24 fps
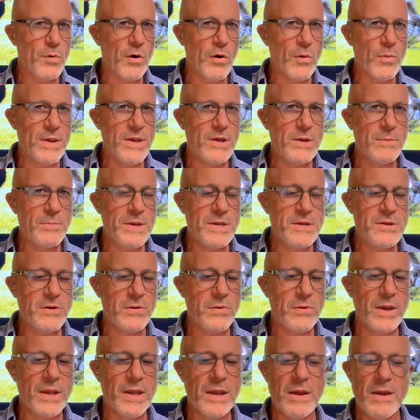we could be
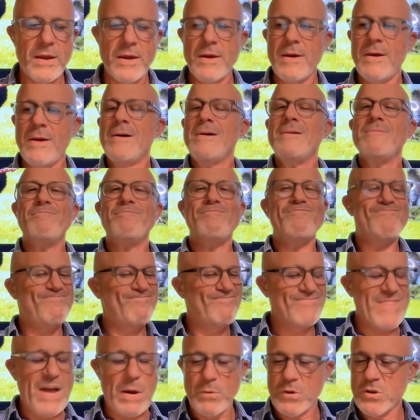doing,
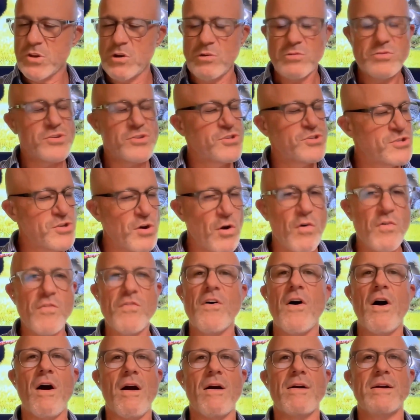that would go so
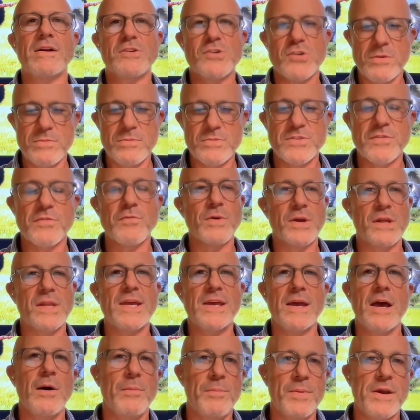far in terms of really
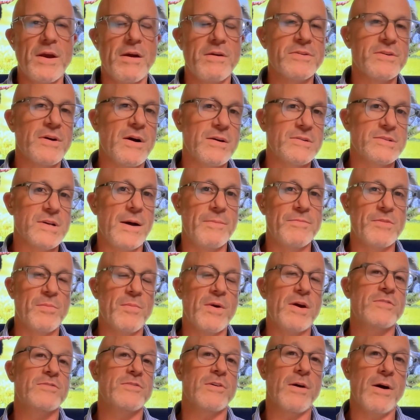helping our dogs
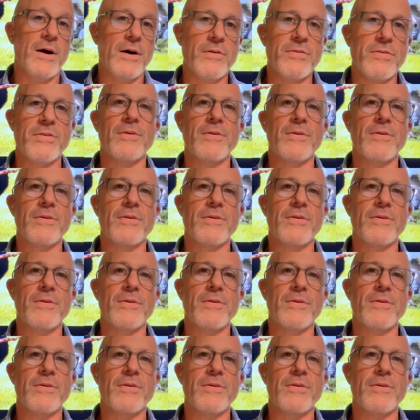optimize their health.